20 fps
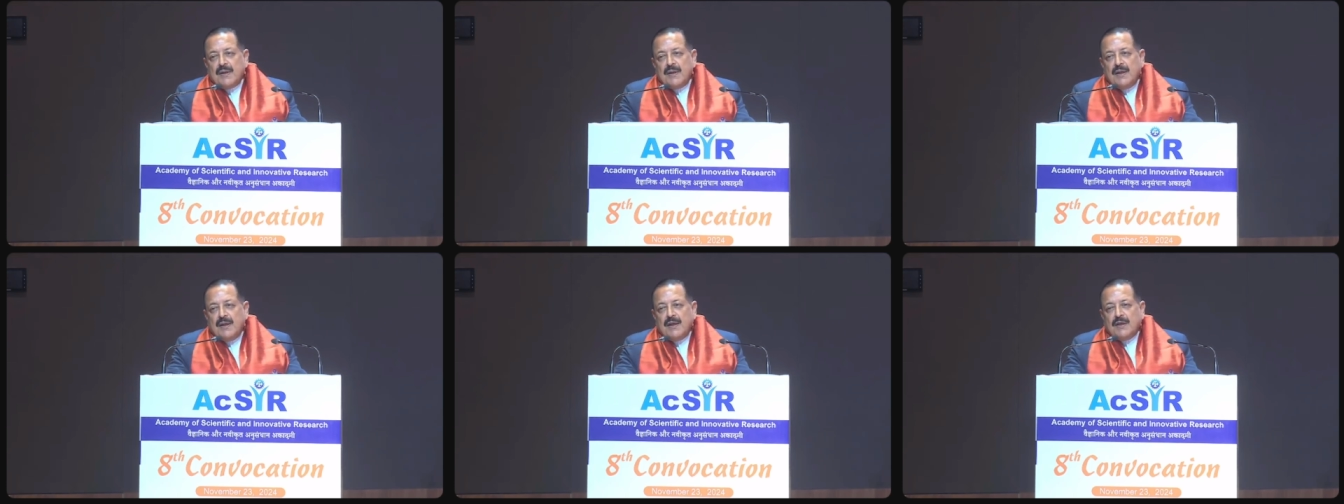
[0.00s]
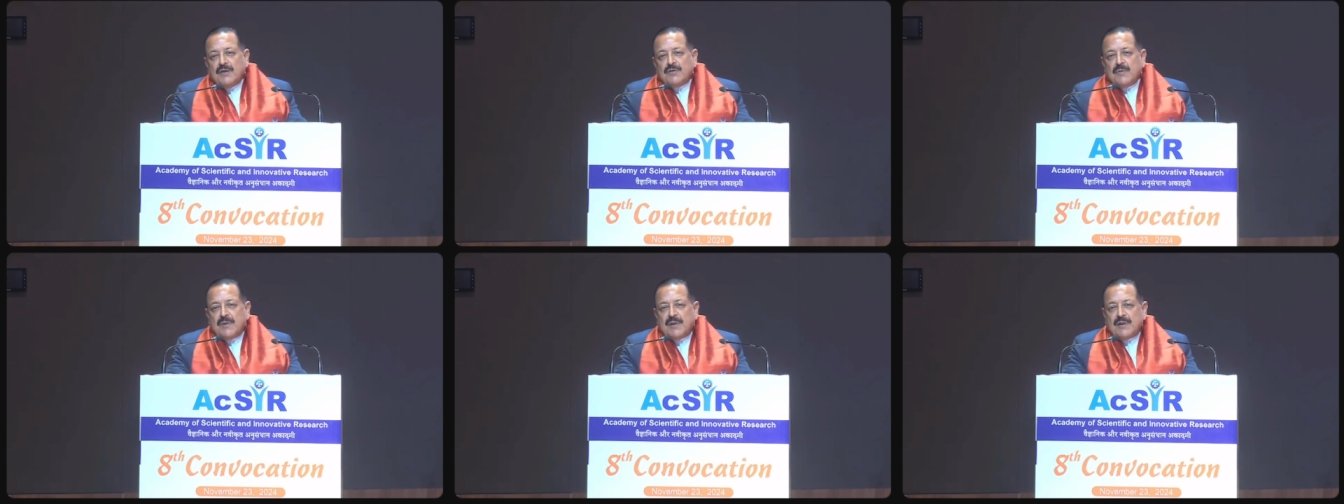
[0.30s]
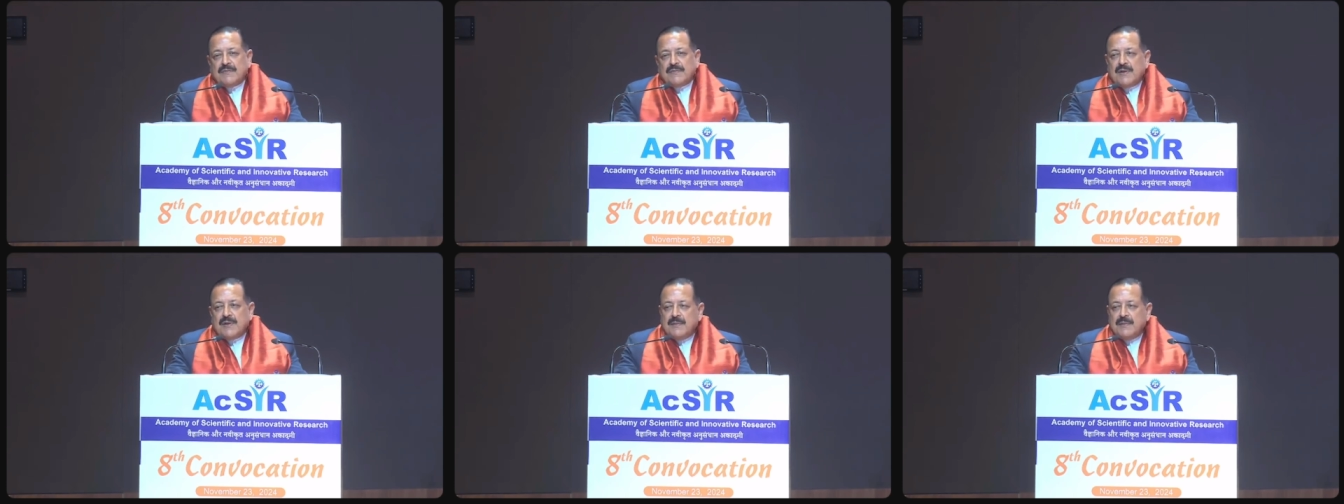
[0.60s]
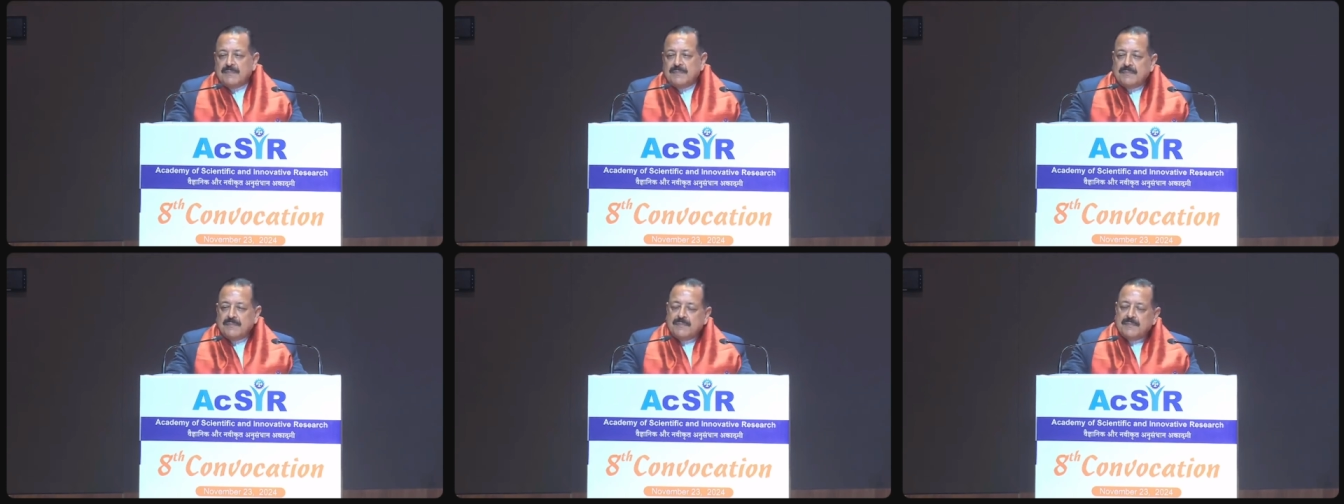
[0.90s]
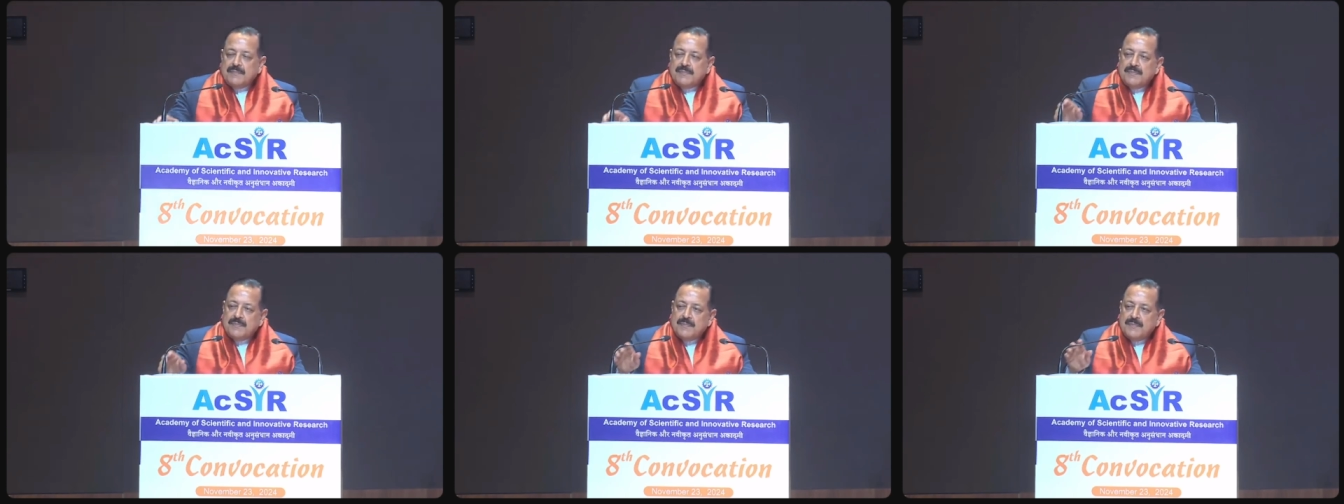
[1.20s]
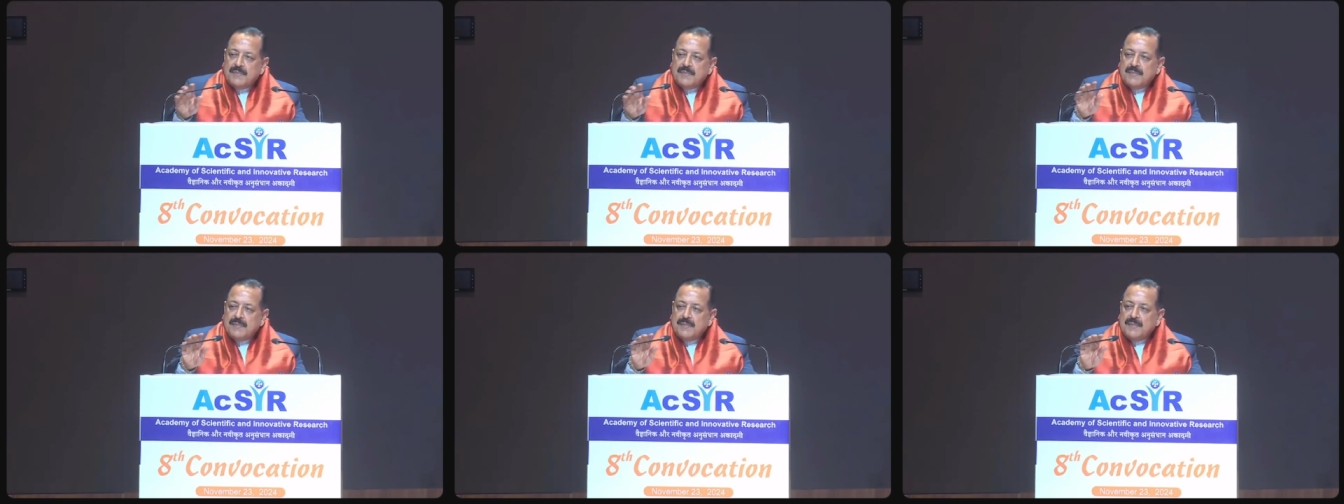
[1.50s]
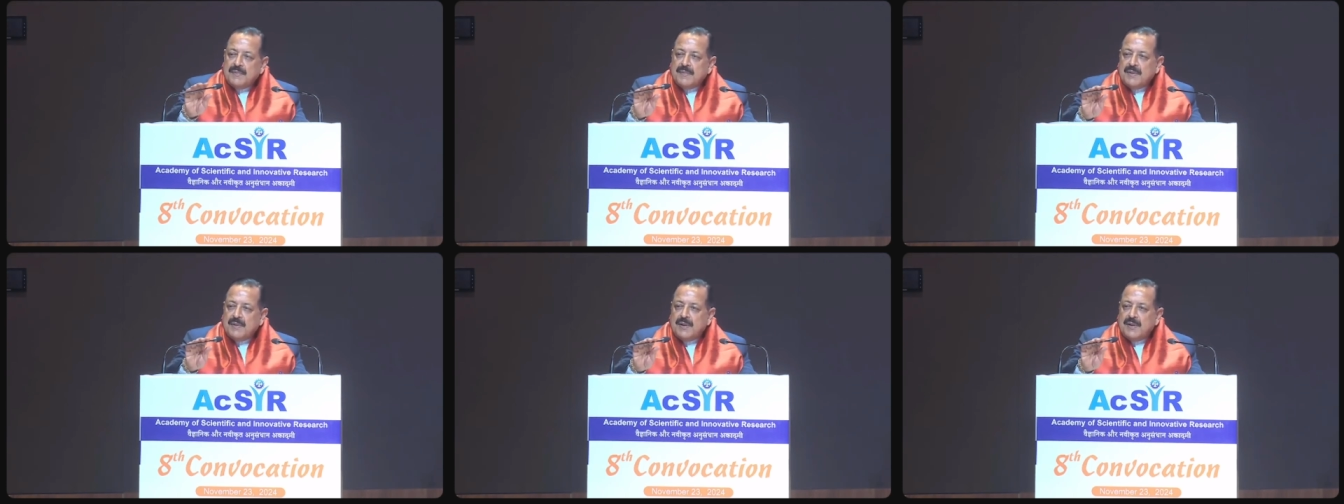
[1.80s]
each one of them
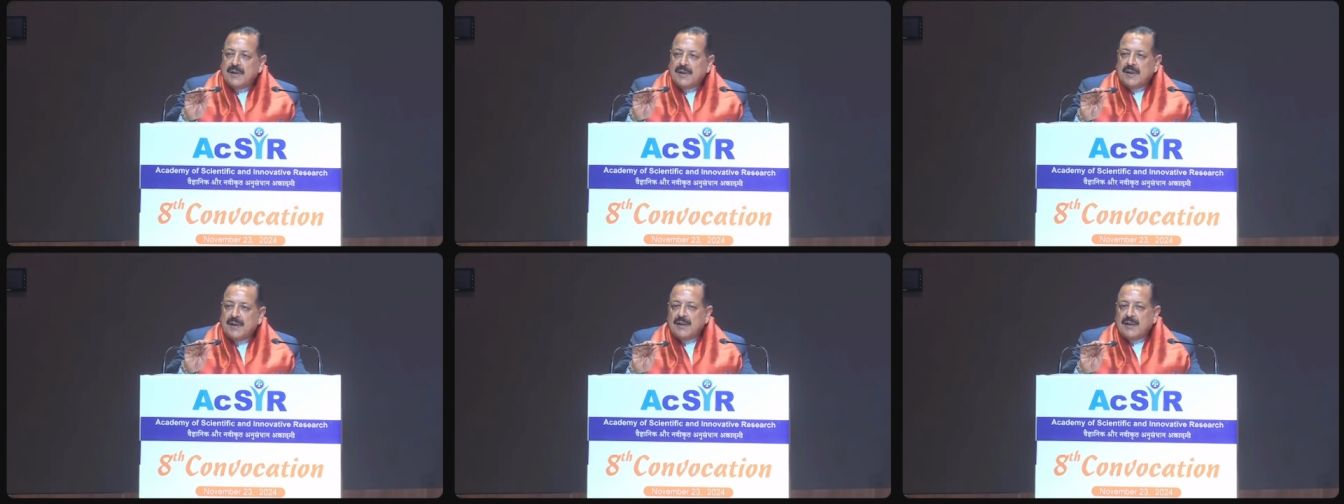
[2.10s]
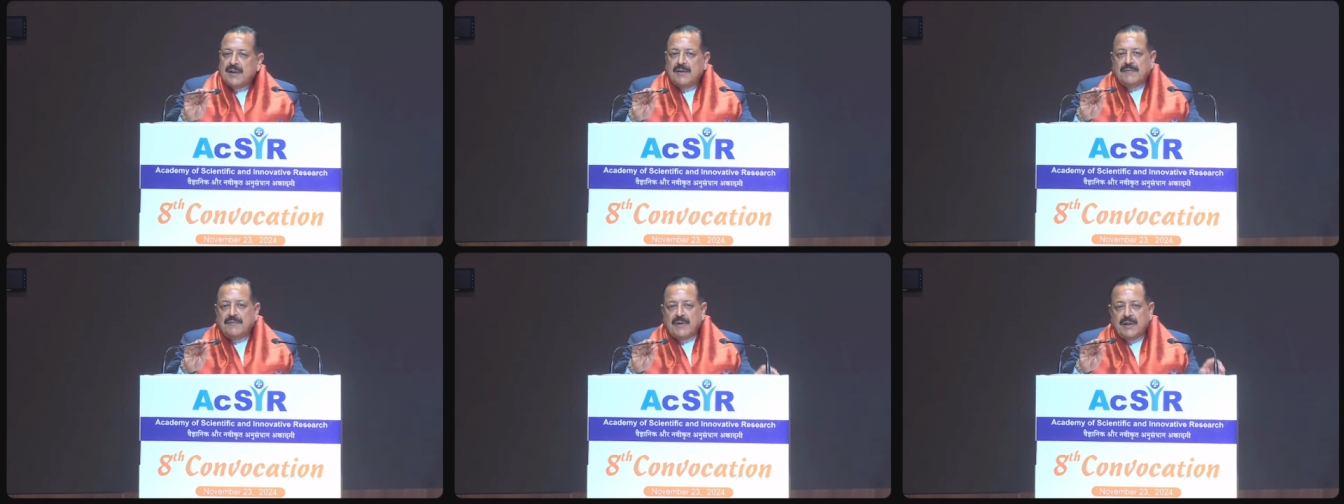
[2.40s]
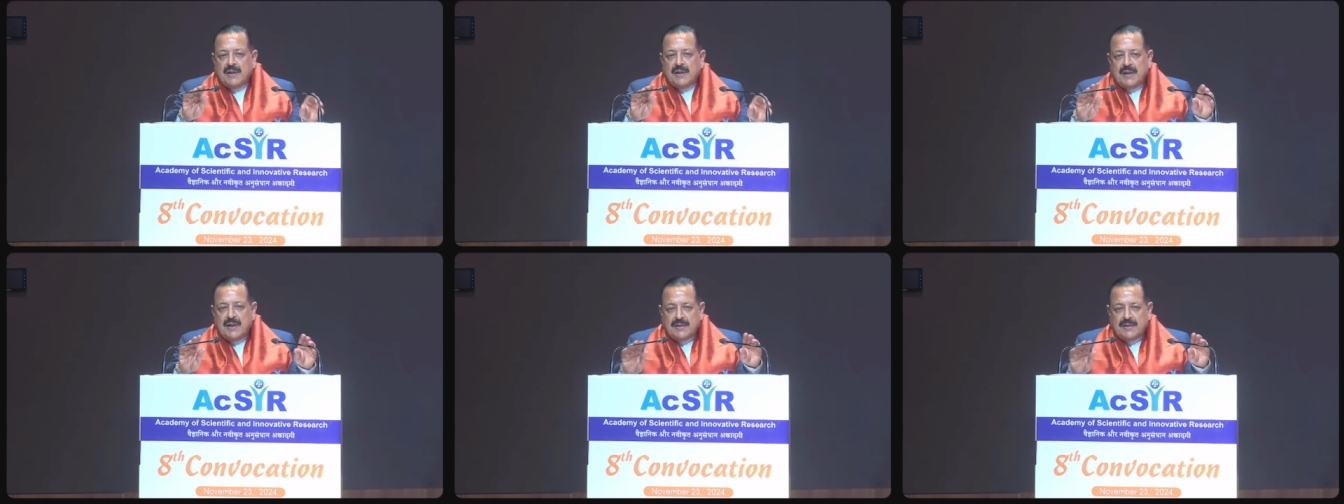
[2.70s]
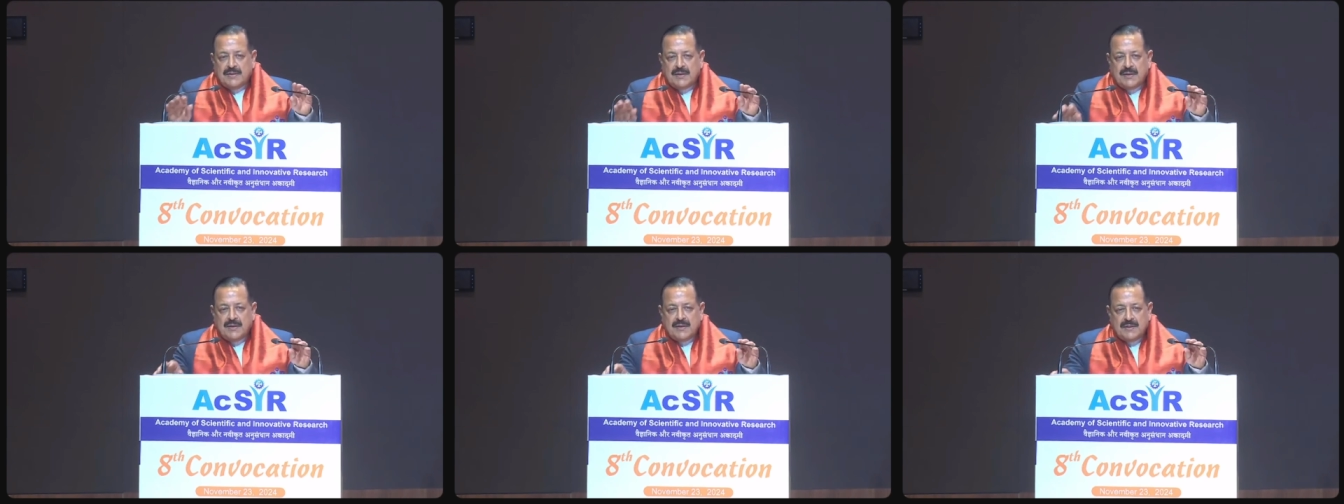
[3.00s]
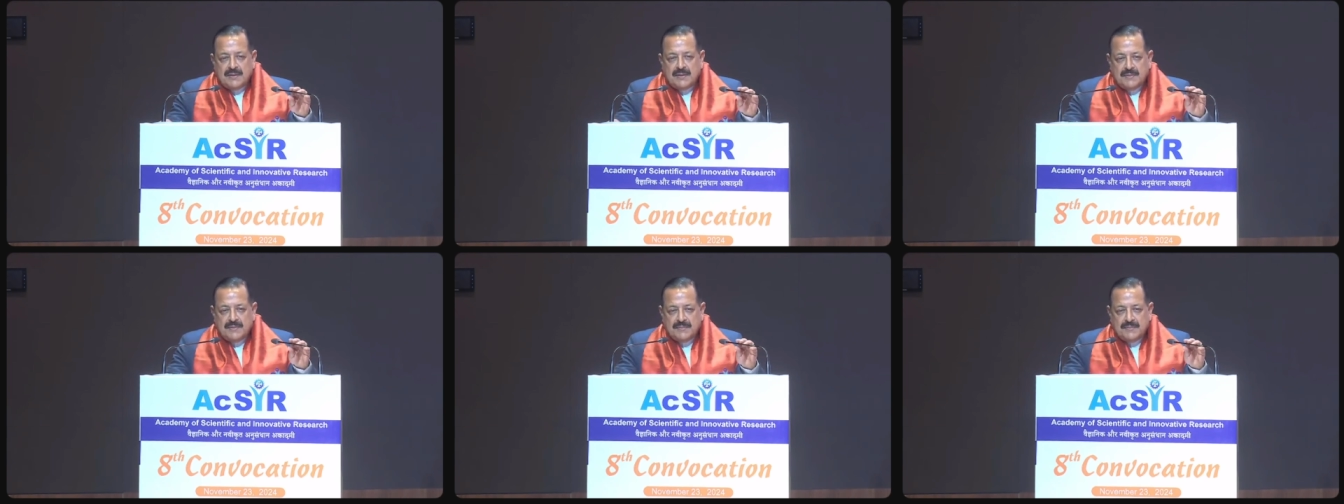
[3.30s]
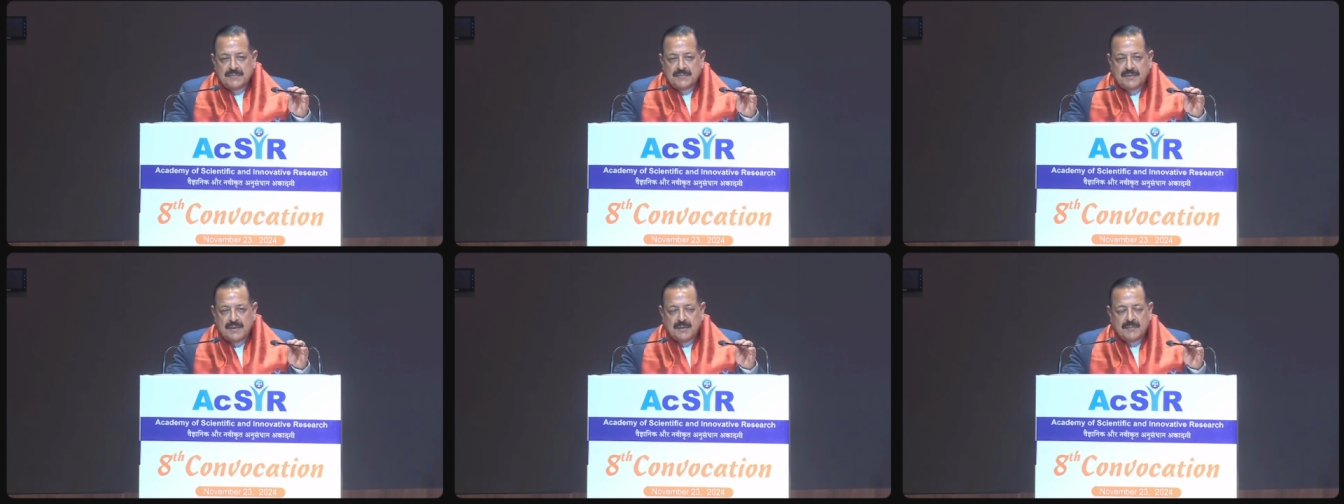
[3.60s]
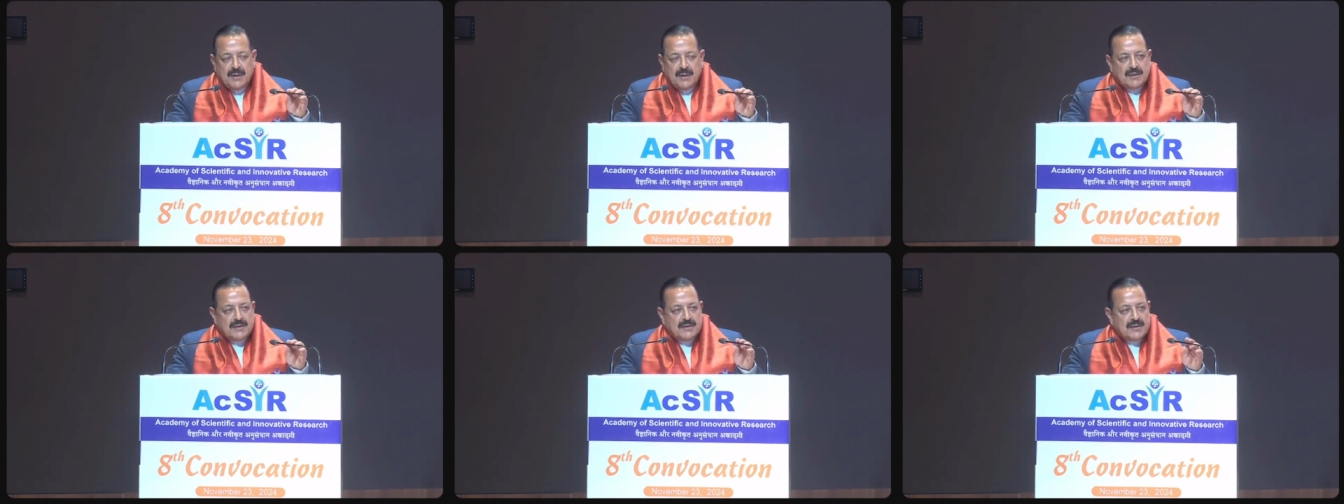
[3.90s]
a living legend
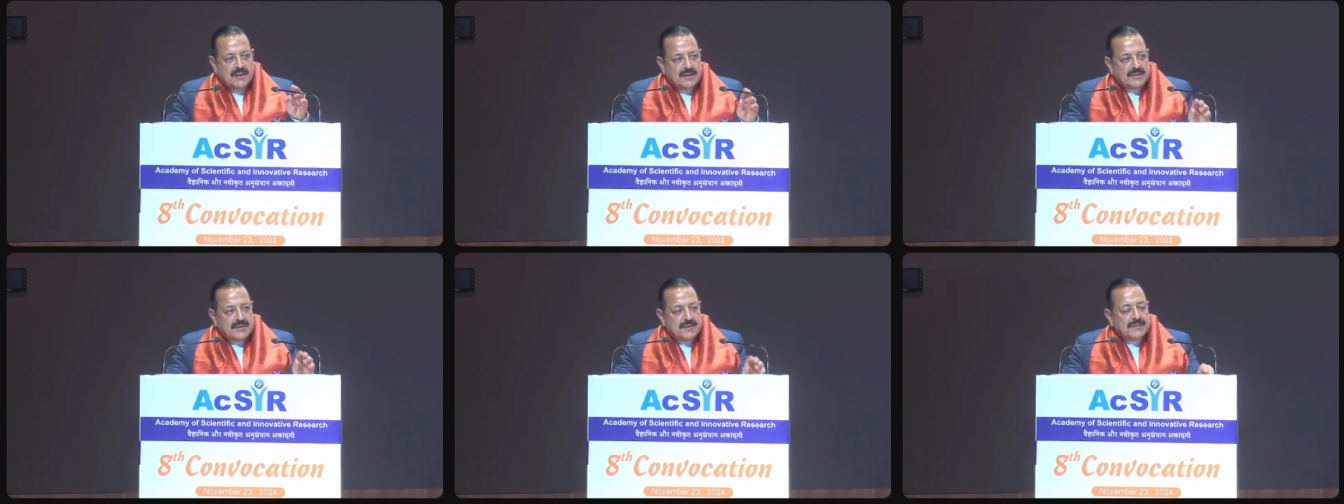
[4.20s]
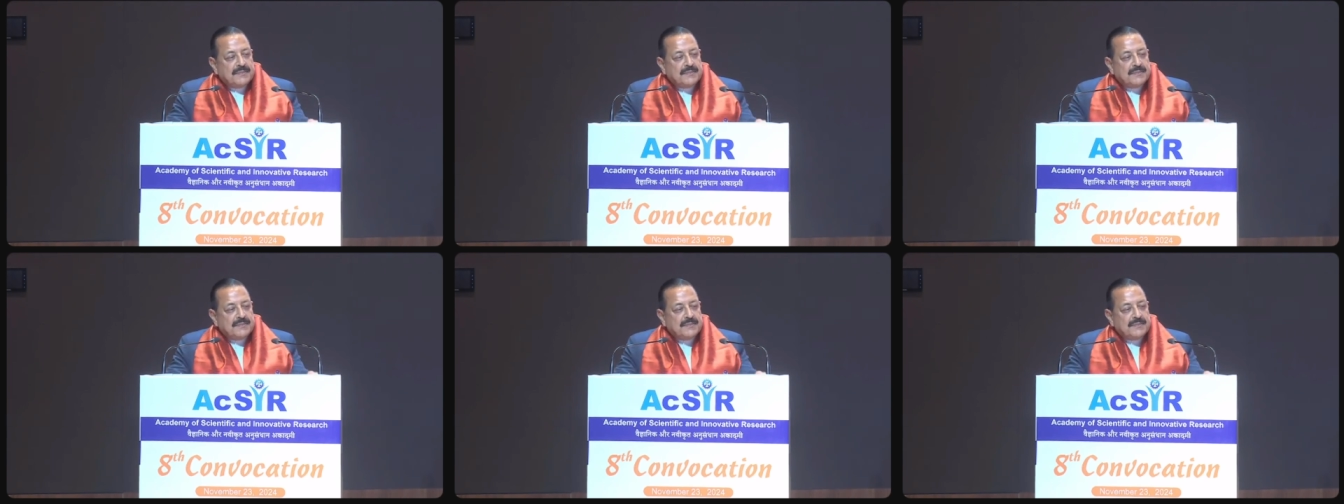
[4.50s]
amongst us.